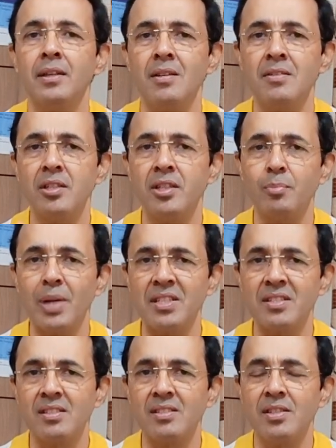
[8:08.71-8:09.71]
Consult a
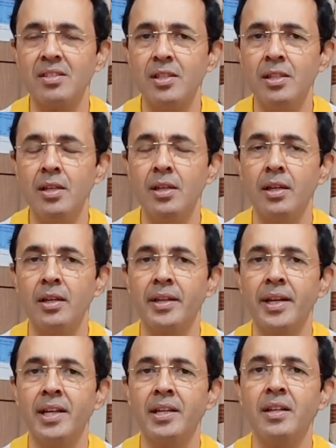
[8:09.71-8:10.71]
plastic surgeon.
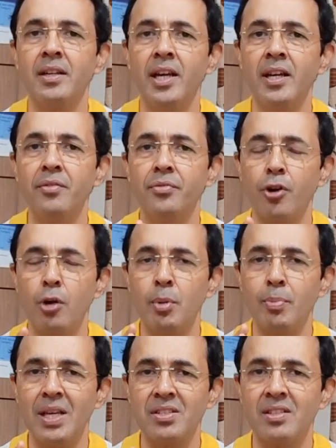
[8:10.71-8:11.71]
Get it done from
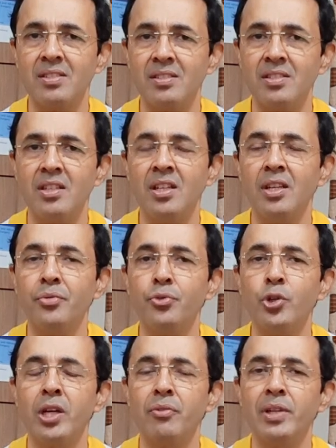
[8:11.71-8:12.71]
a plastic surgeon if
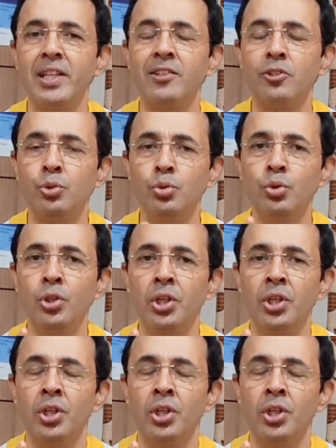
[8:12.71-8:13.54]
you are willing to,